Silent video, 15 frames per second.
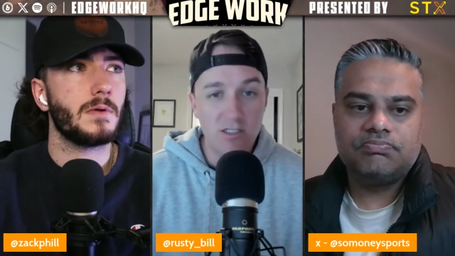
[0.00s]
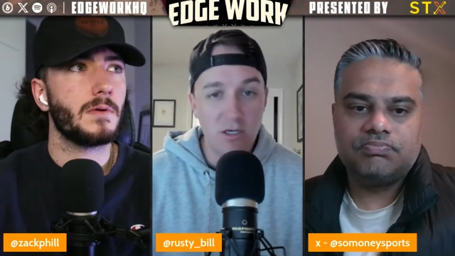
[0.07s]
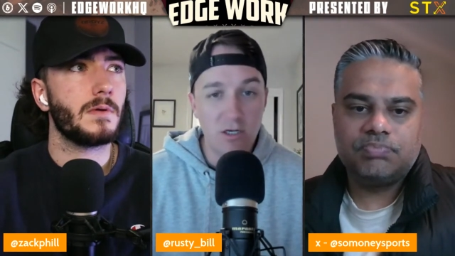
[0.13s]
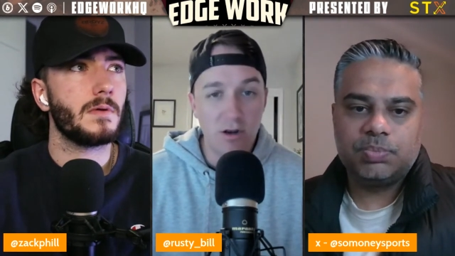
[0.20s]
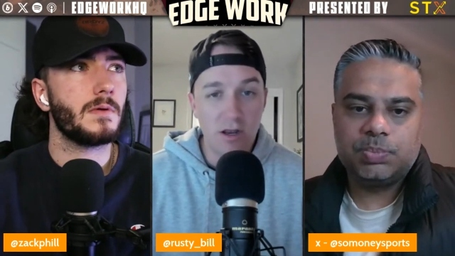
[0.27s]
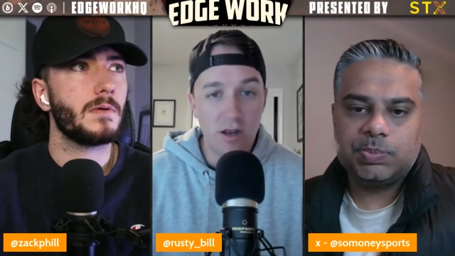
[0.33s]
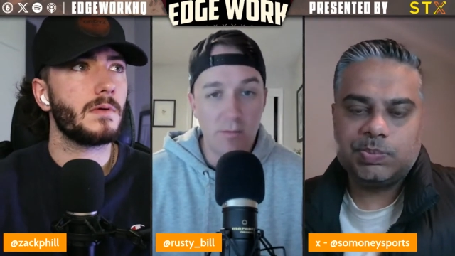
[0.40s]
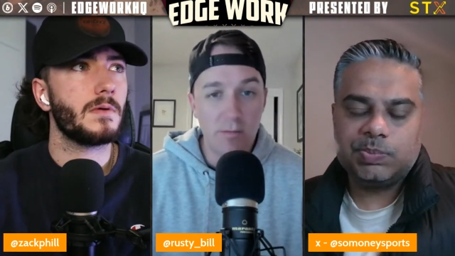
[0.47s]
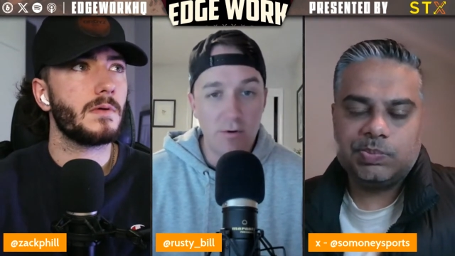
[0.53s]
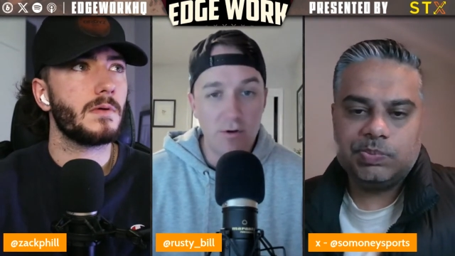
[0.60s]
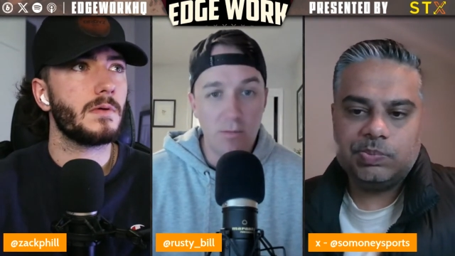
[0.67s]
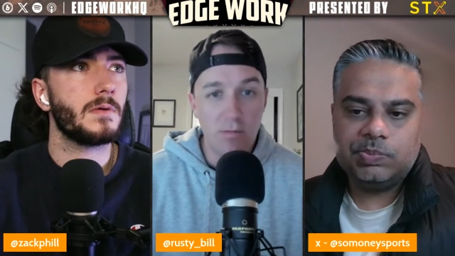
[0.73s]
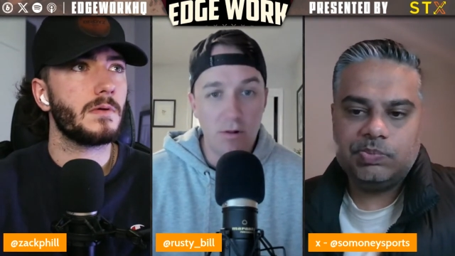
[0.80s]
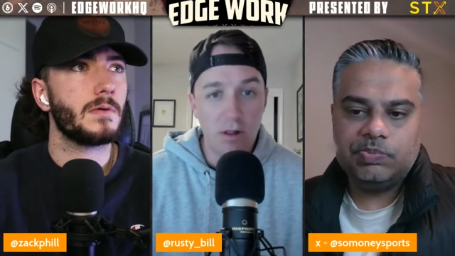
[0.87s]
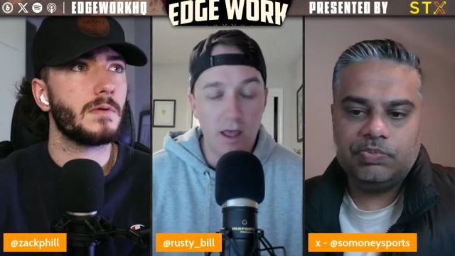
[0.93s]
Speaker 1: great number to
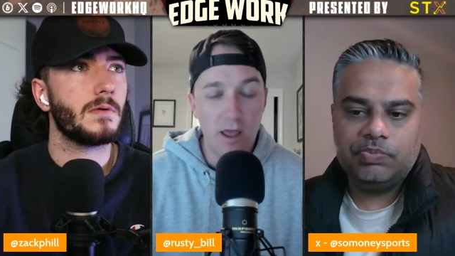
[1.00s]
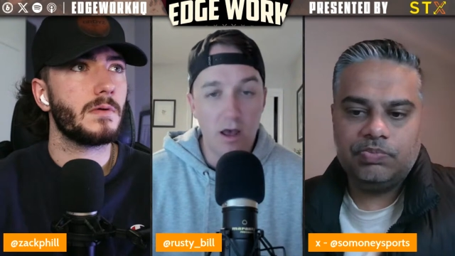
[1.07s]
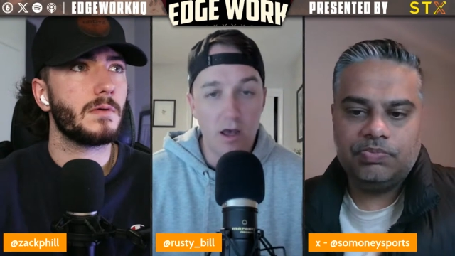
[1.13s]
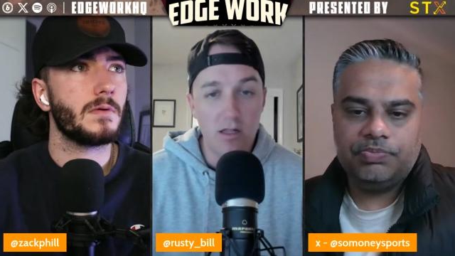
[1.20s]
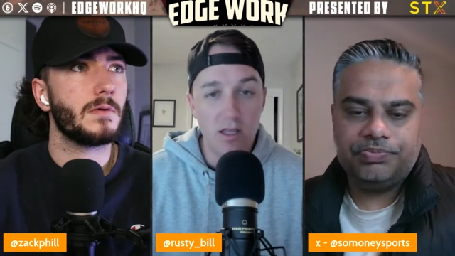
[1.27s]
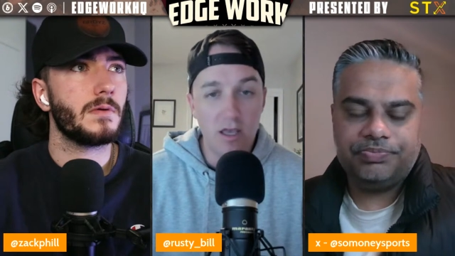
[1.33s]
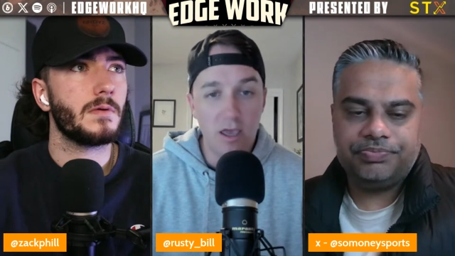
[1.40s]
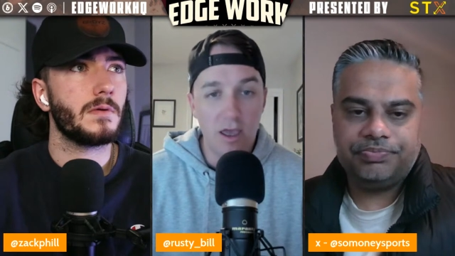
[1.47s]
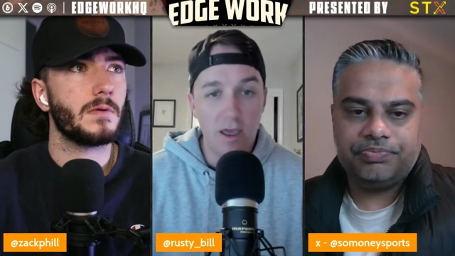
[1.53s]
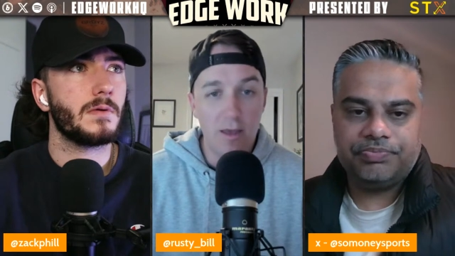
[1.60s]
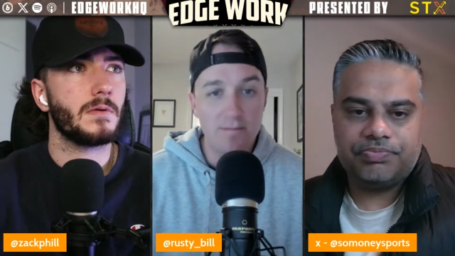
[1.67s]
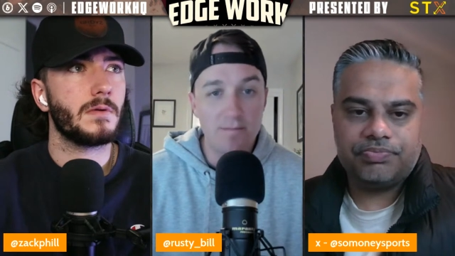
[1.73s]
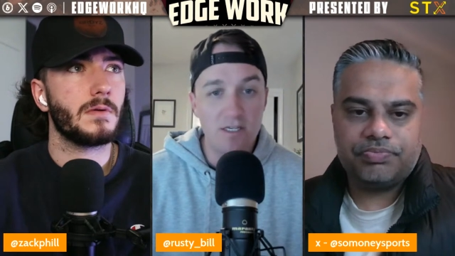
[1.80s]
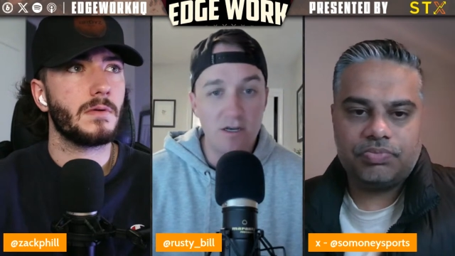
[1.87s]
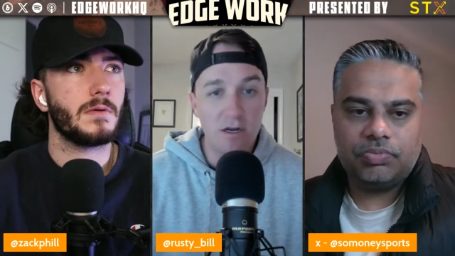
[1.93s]
play on the Caps
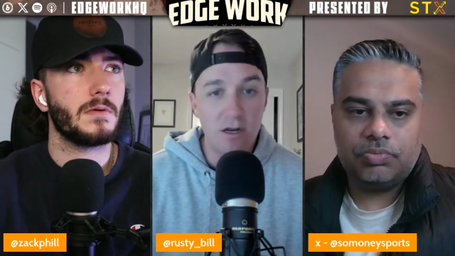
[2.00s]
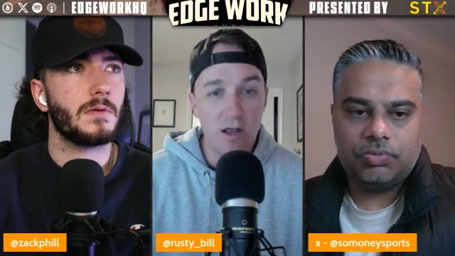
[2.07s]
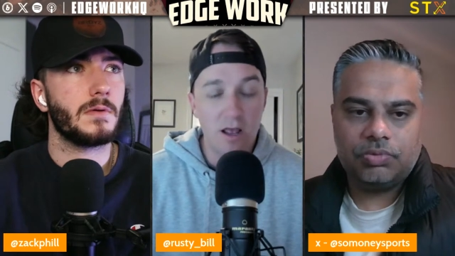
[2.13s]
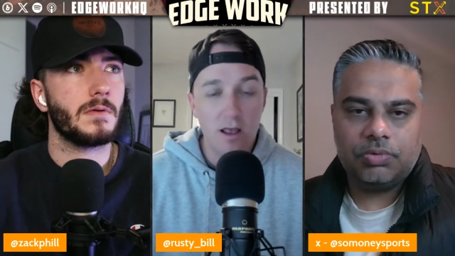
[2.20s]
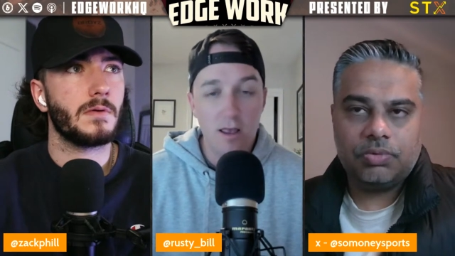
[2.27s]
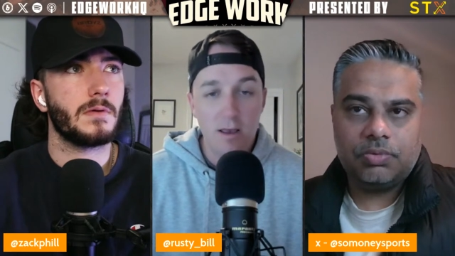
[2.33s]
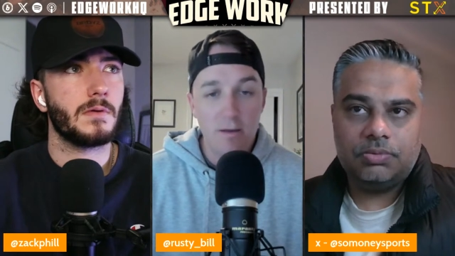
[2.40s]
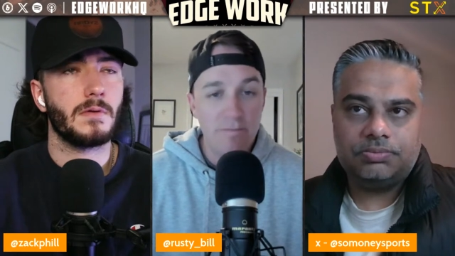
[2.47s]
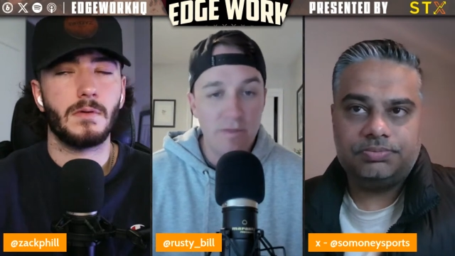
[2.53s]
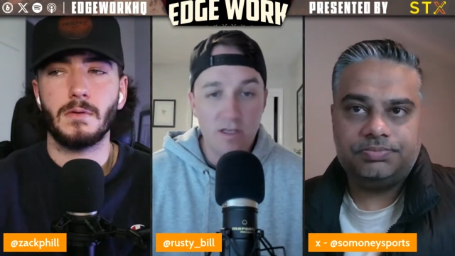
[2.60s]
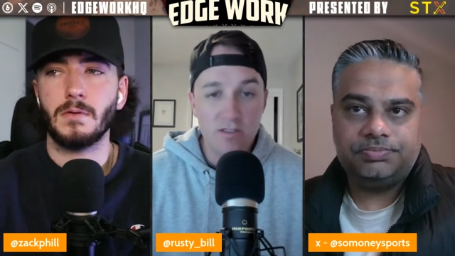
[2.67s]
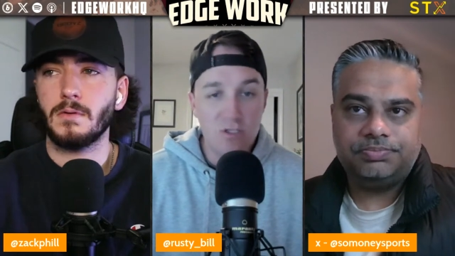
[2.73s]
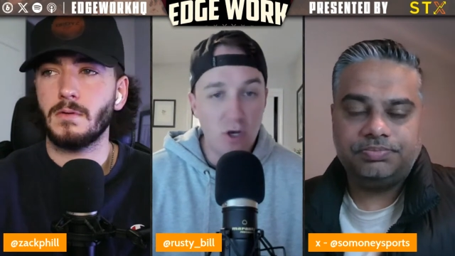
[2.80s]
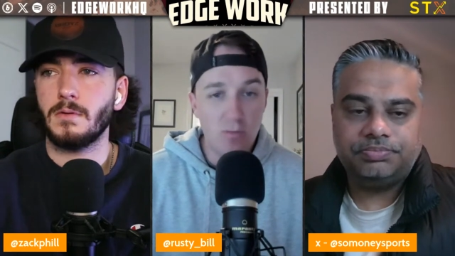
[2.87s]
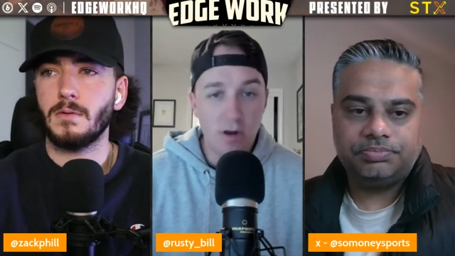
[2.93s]
here so
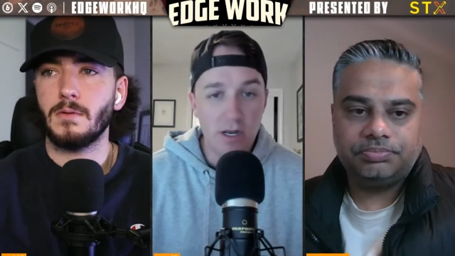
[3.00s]
money